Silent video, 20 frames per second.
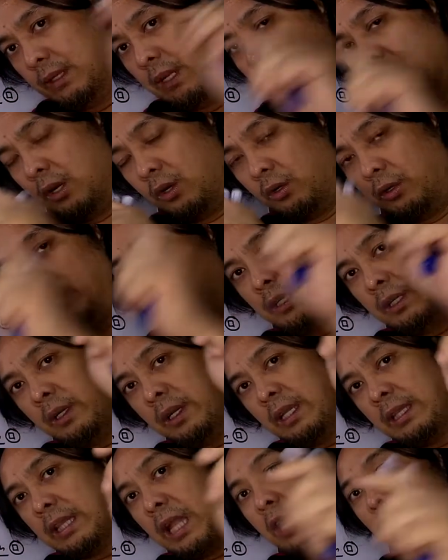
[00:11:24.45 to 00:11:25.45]
or the
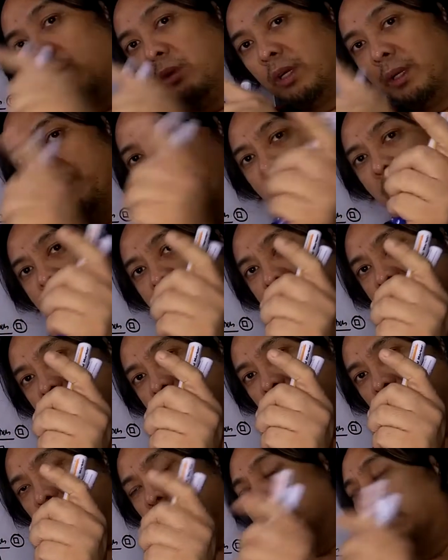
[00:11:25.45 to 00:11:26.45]
rectangular boxes
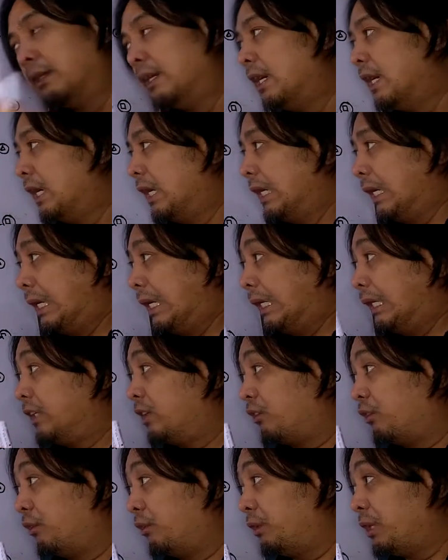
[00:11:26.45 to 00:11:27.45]
here are
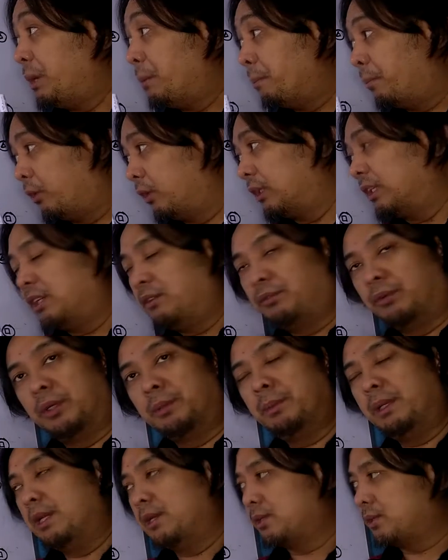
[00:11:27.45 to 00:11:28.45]
the important
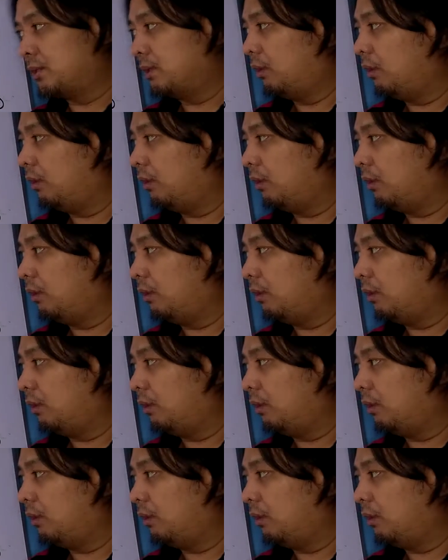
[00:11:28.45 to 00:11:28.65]
formulas.